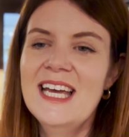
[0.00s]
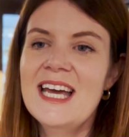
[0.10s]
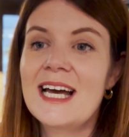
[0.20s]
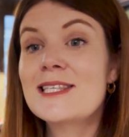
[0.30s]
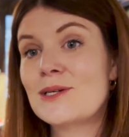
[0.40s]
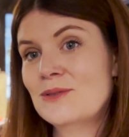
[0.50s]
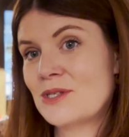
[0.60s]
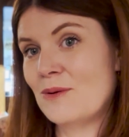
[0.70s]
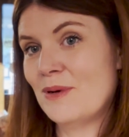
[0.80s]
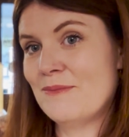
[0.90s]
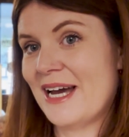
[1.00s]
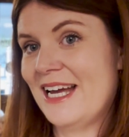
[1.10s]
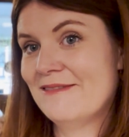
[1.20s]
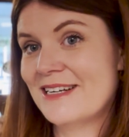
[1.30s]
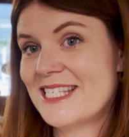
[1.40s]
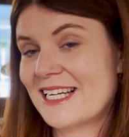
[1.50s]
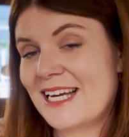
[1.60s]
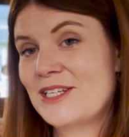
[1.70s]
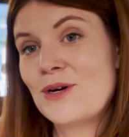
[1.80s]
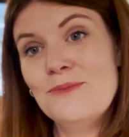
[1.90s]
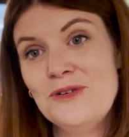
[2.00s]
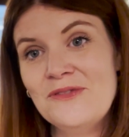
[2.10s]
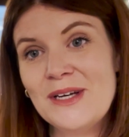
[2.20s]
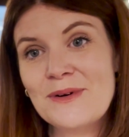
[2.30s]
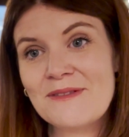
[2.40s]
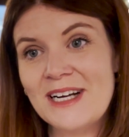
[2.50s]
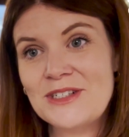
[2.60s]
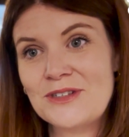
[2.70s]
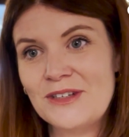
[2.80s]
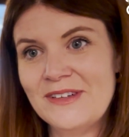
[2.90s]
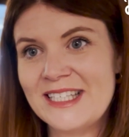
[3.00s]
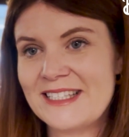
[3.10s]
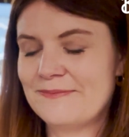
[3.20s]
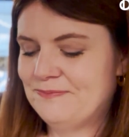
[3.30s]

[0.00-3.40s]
It's also been made recently into a movie with Rachel Griffiths.